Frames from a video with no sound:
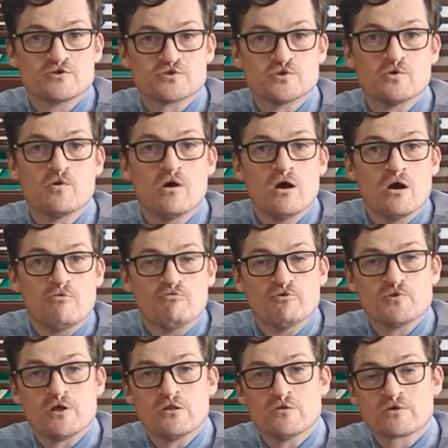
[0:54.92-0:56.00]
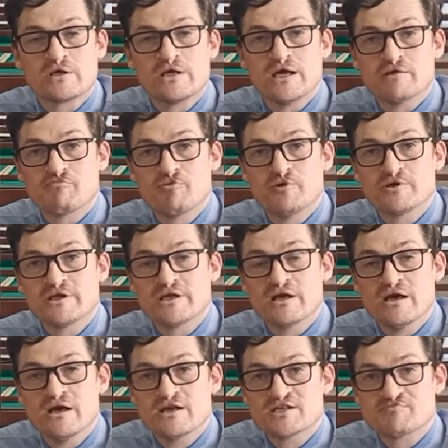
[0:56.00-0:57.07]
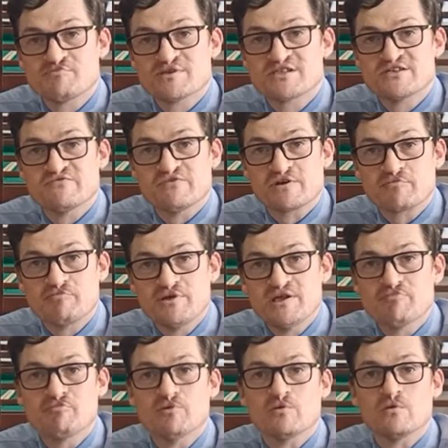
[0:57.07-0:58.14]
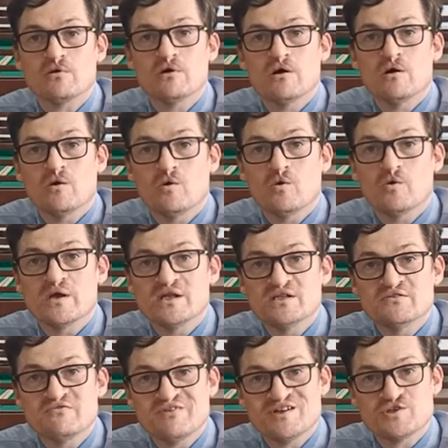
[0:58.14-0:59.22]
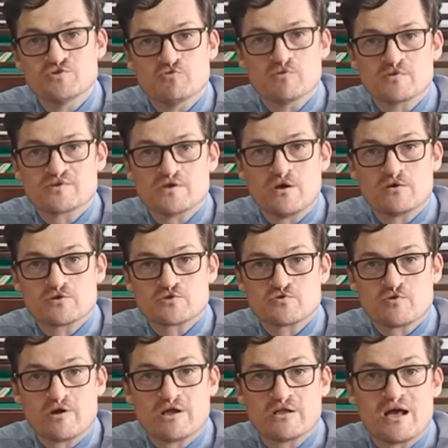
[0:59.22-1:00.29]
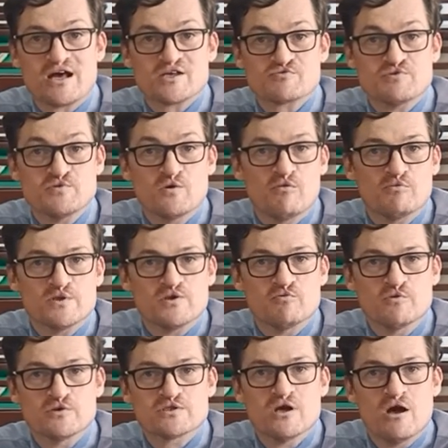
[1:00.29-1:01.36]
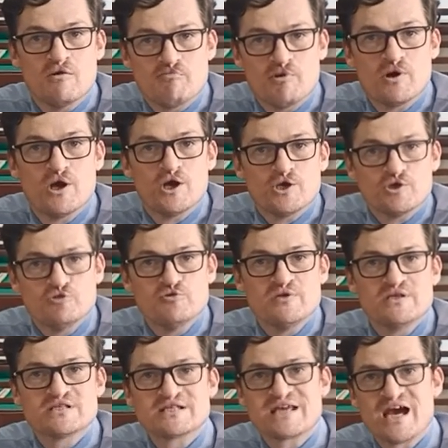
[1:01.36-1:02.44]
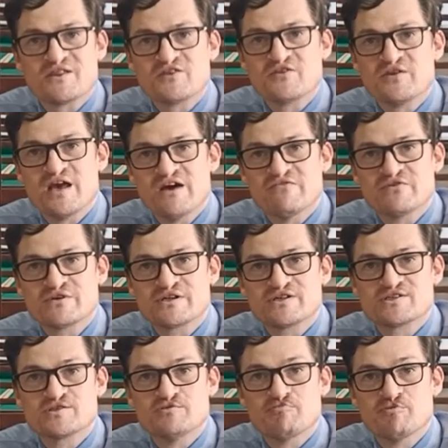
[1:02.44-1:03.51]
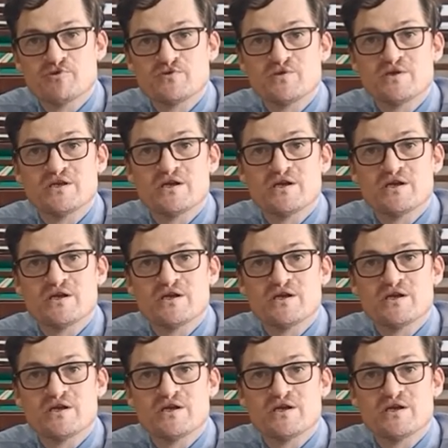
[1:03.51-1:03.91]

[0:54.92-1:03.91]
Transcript: So we're not looking at putting specific people or individuals on trial as we normally would, but you need to gather the evidence to put